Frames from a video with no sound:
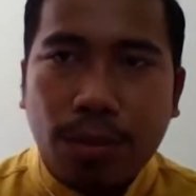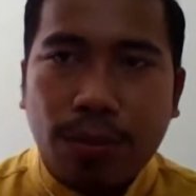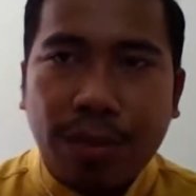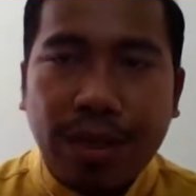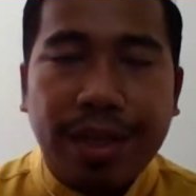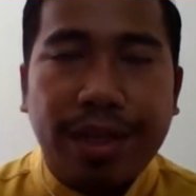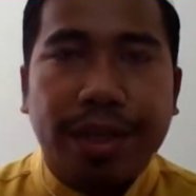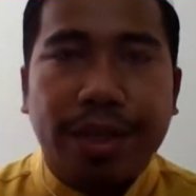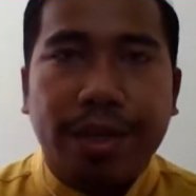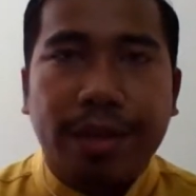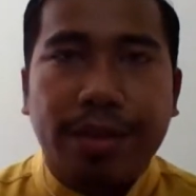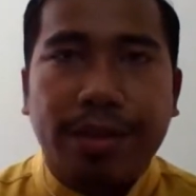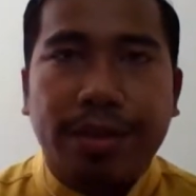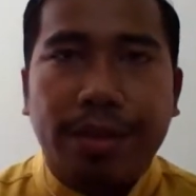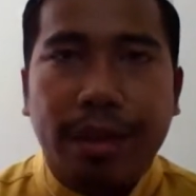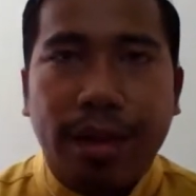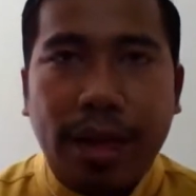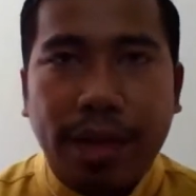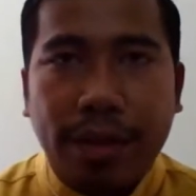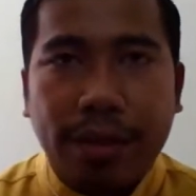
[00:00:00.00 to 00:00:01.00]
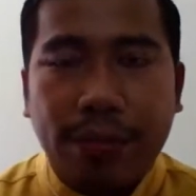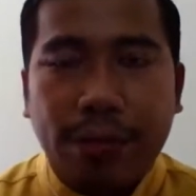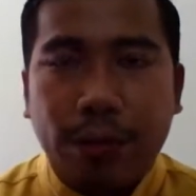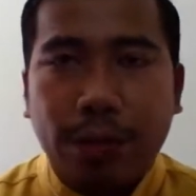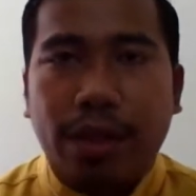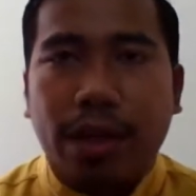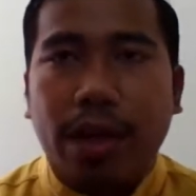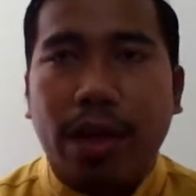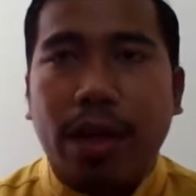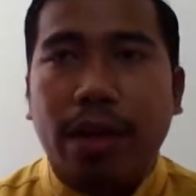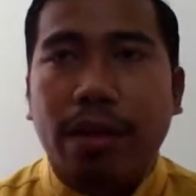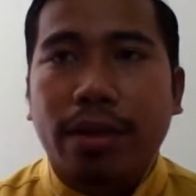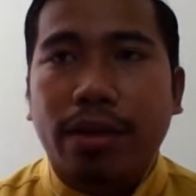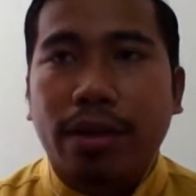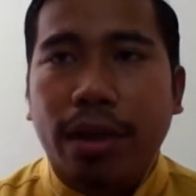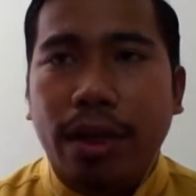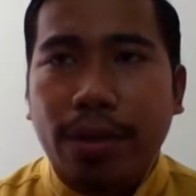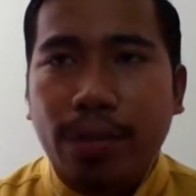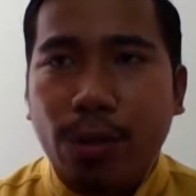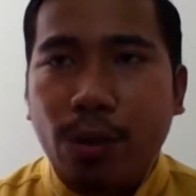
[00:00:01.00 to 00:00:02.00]
vehicles like food truck,
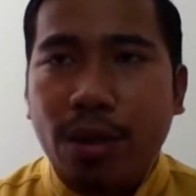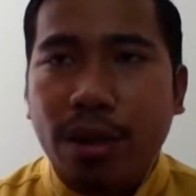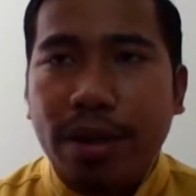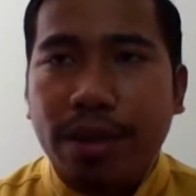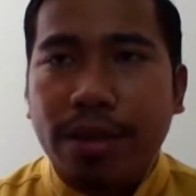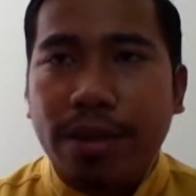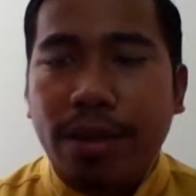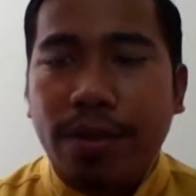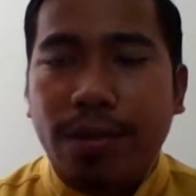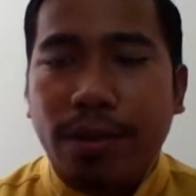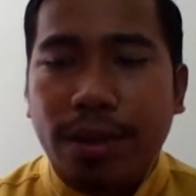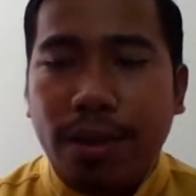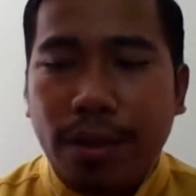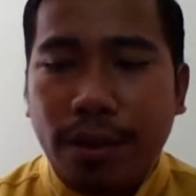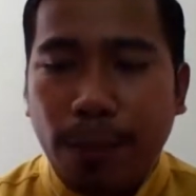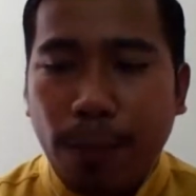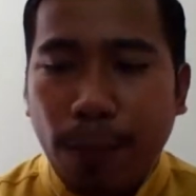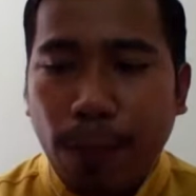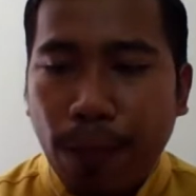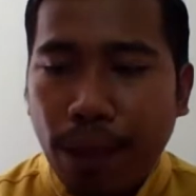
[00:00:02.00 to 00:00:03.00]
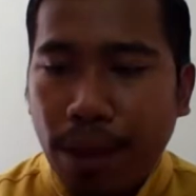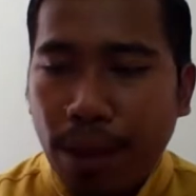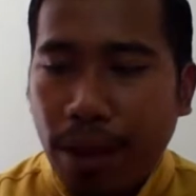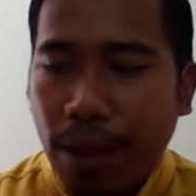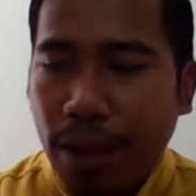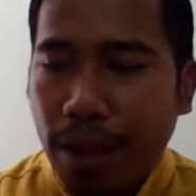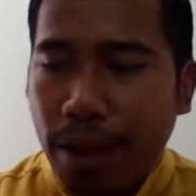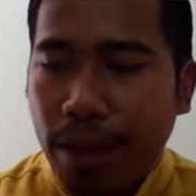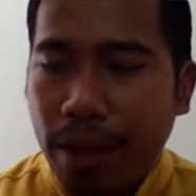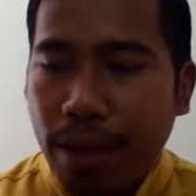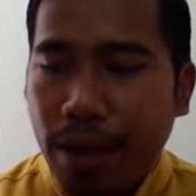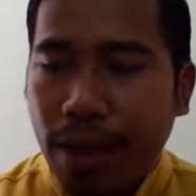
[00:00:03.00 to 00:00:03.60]
ambulance and whatnot, and